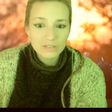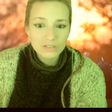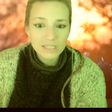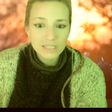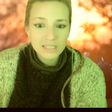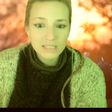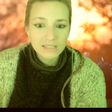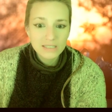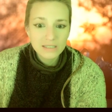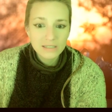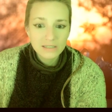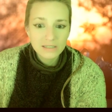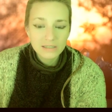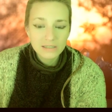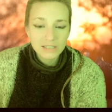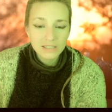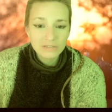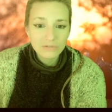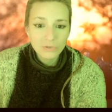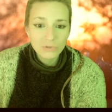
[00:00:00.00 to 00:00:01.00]

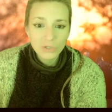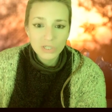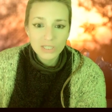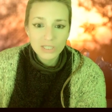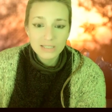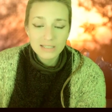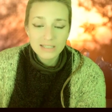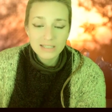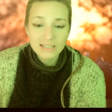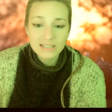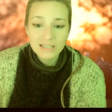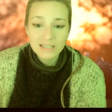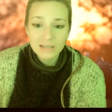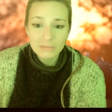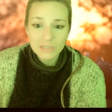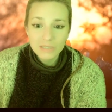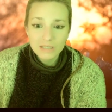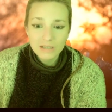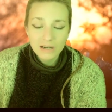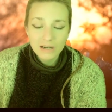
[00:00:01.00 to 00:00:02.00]
the inverted
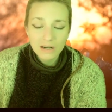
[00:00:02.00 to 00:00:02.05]
systems